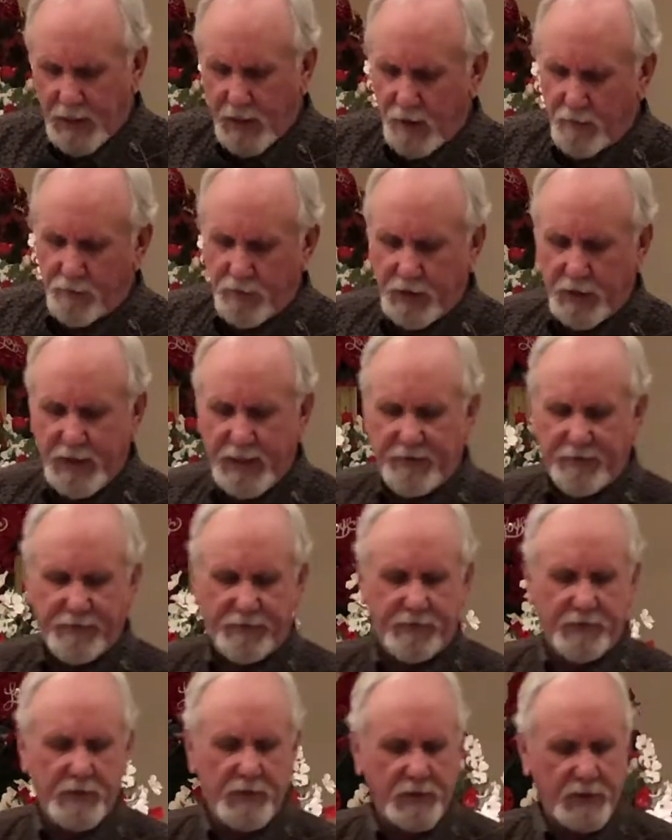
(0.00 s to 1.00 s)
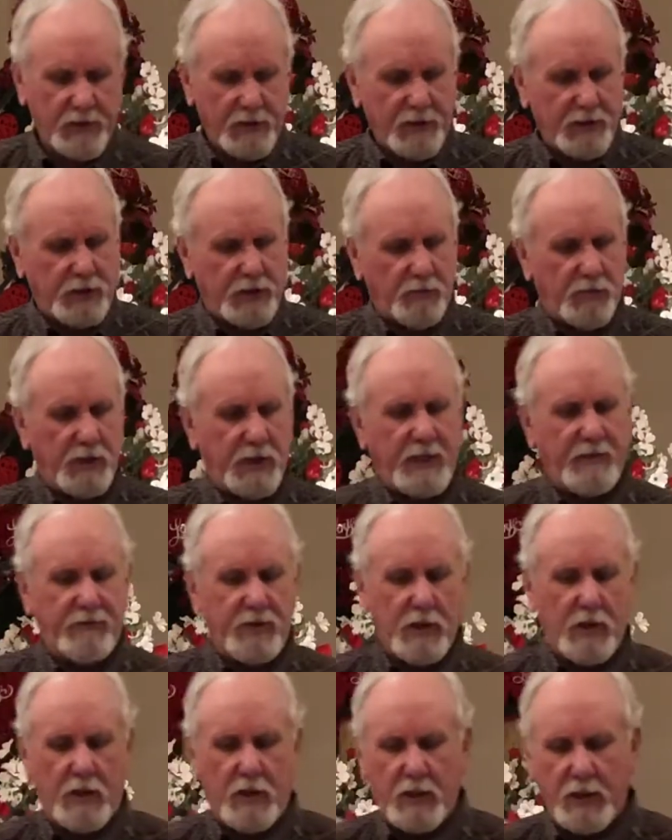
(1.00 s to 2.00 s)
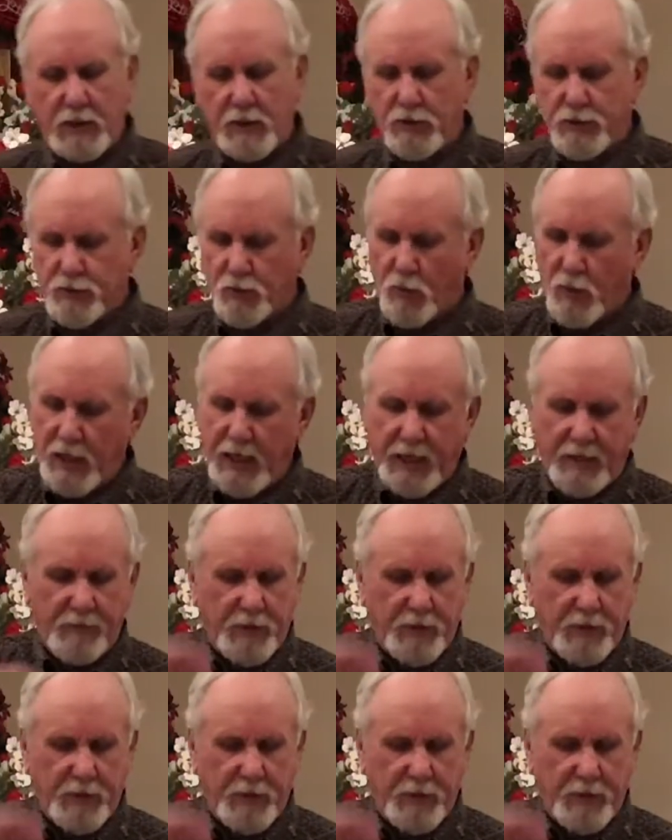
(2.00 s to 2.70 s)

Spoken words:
unbelief, to believe God. It goes way